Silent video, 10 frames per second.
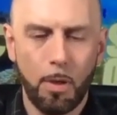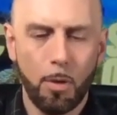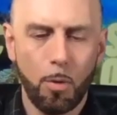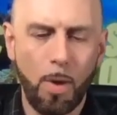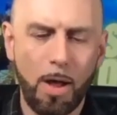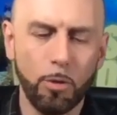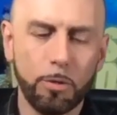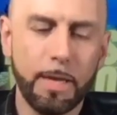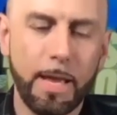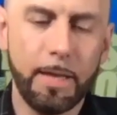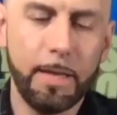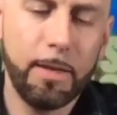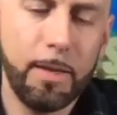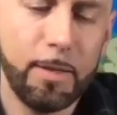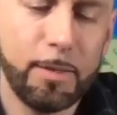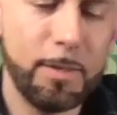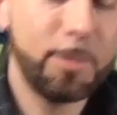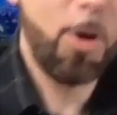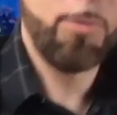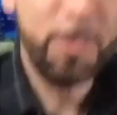Wow, looking at it to
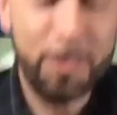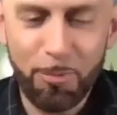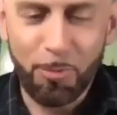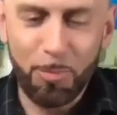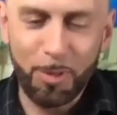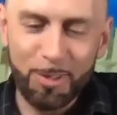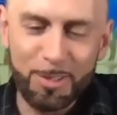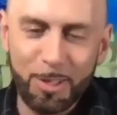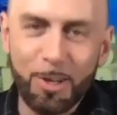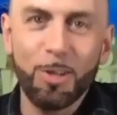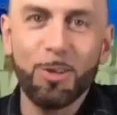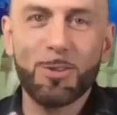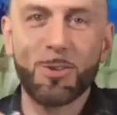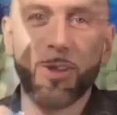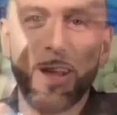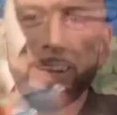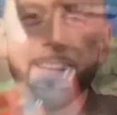solve is different because the colors are like